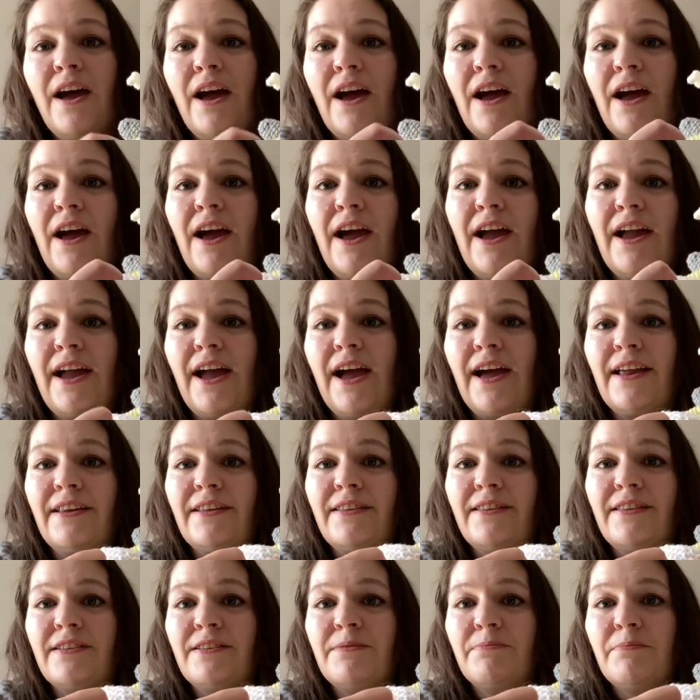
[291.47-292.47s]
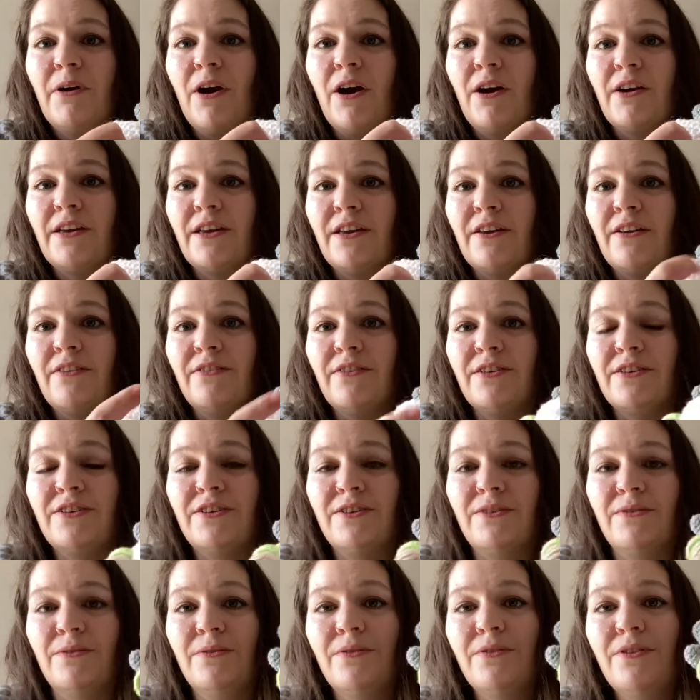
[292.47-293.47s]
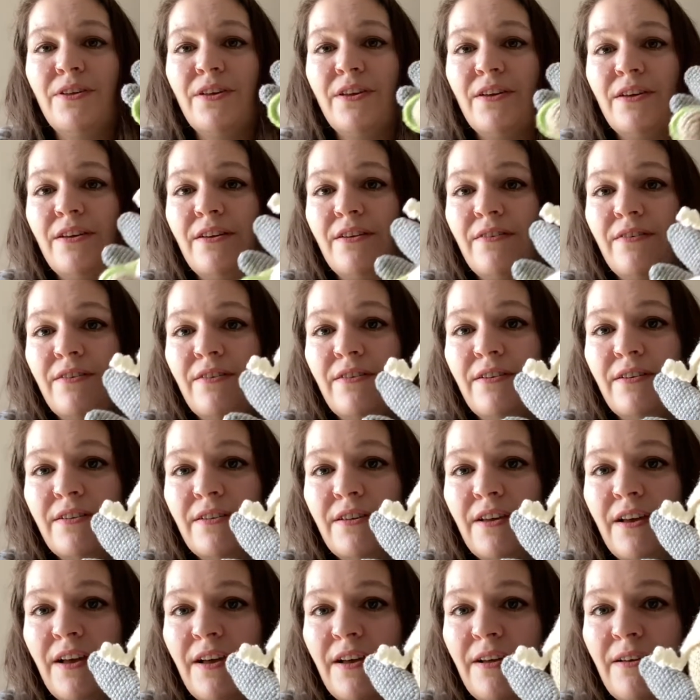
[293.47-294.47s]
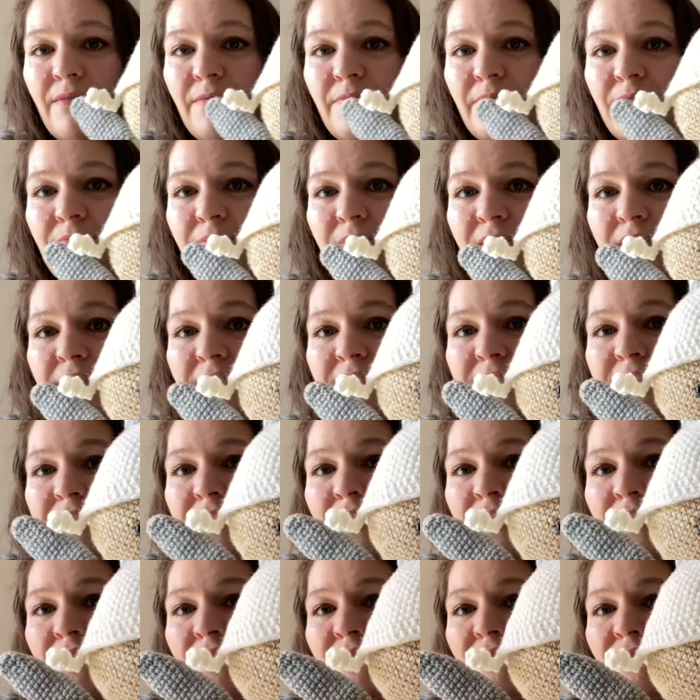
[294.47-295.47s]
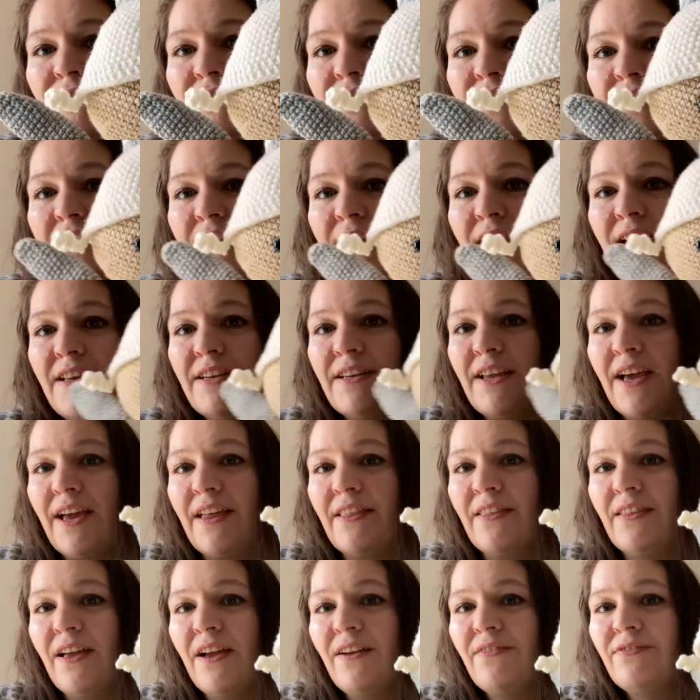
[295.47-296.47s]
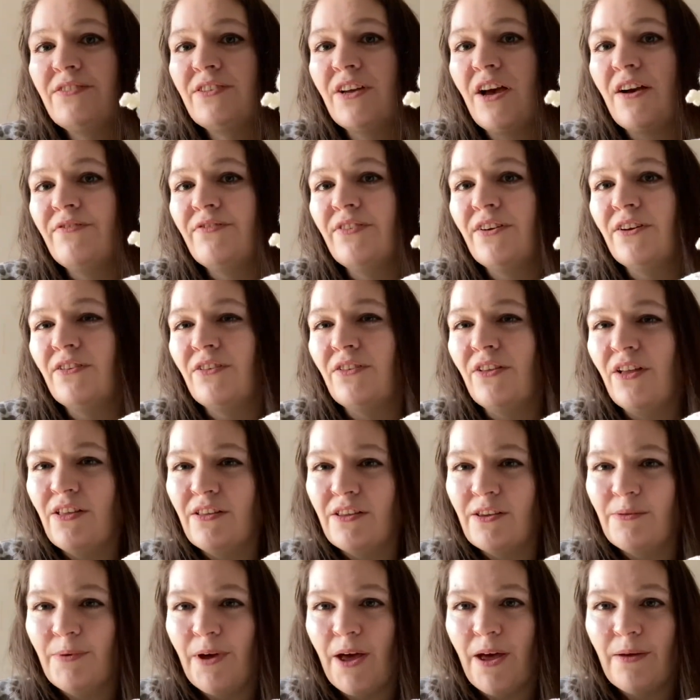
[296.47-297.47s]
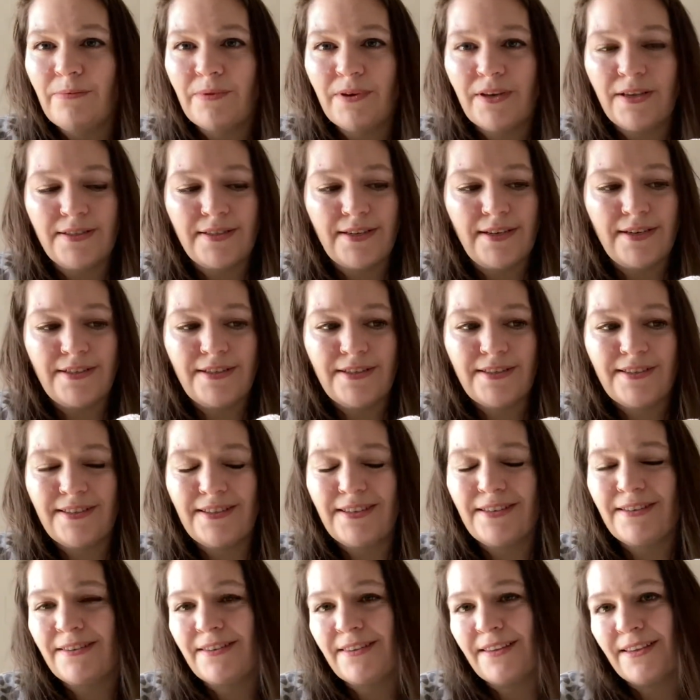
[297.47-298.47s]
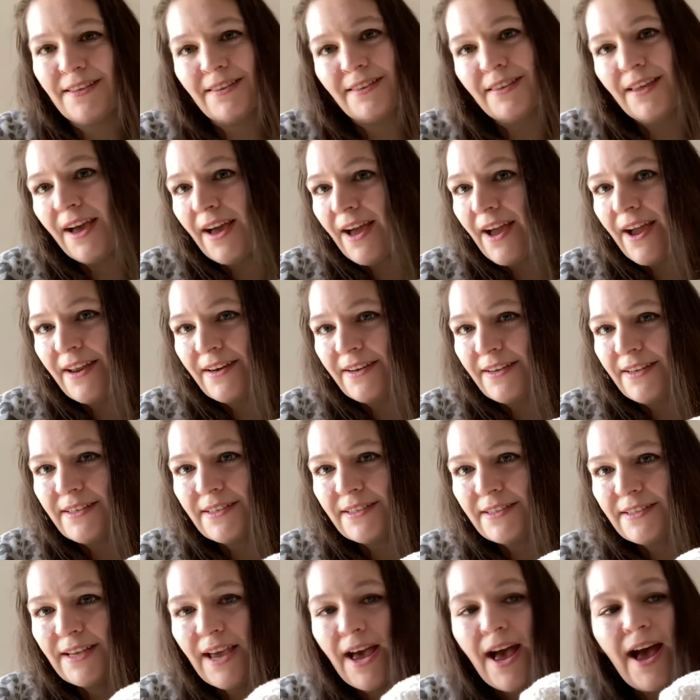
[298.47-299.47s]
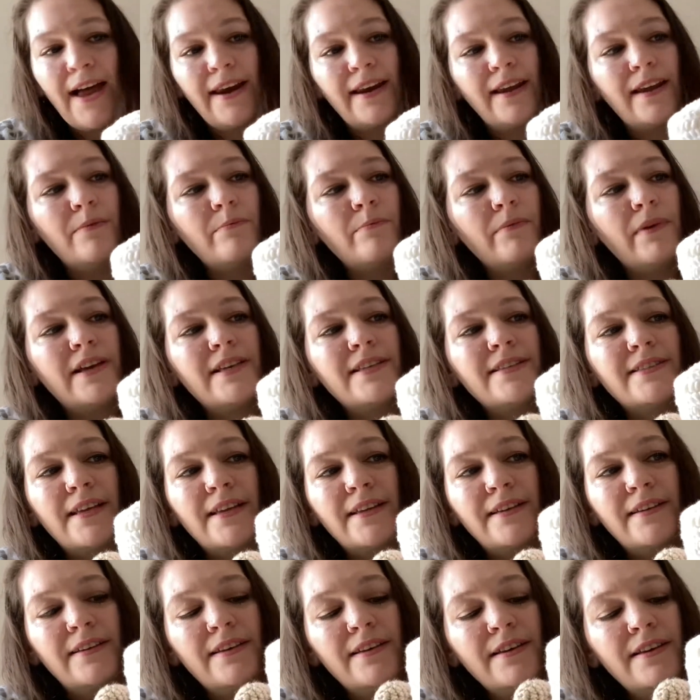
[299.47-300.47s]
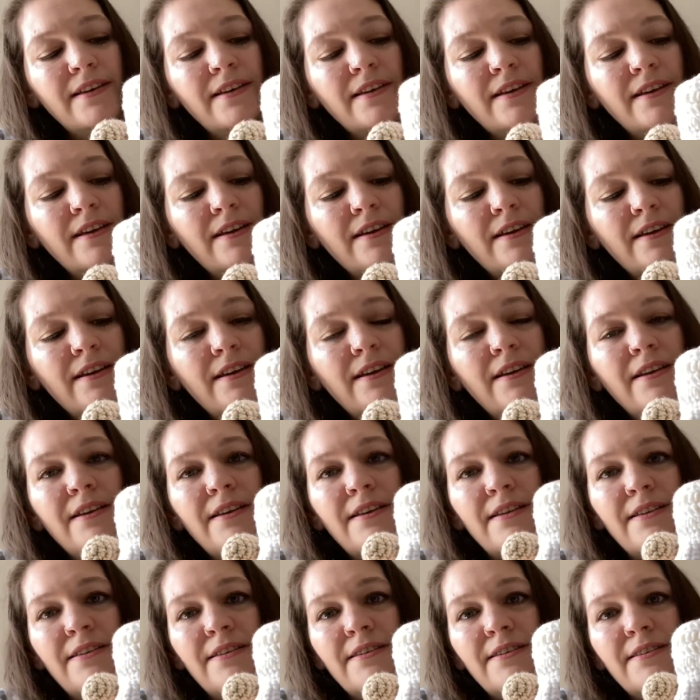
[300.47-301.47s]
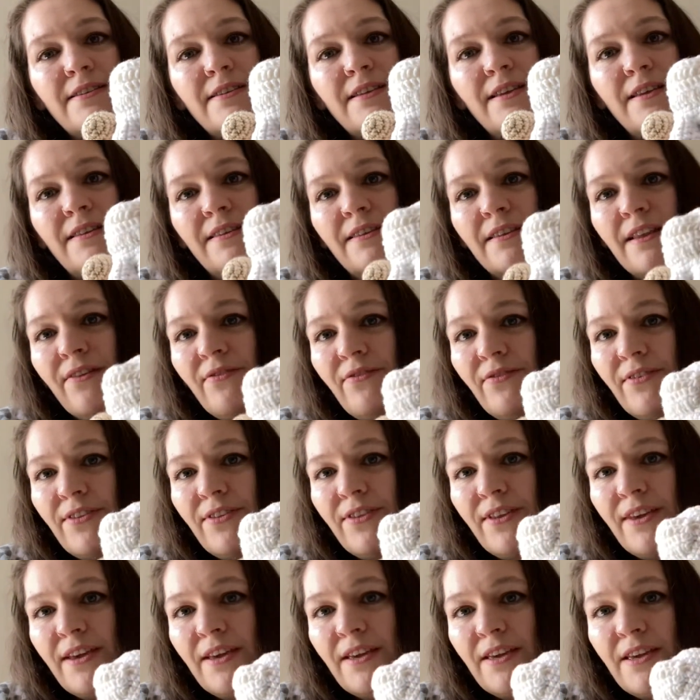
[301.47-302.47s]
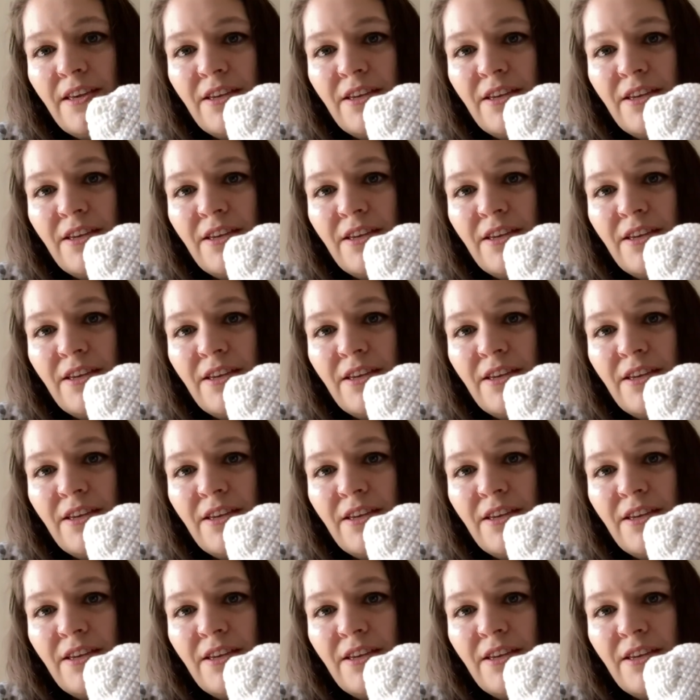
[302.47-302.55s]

I added the pocket on the tooth myself, and I left off her lollipop because I just didn't think that I needed to add it. My son is in love with it.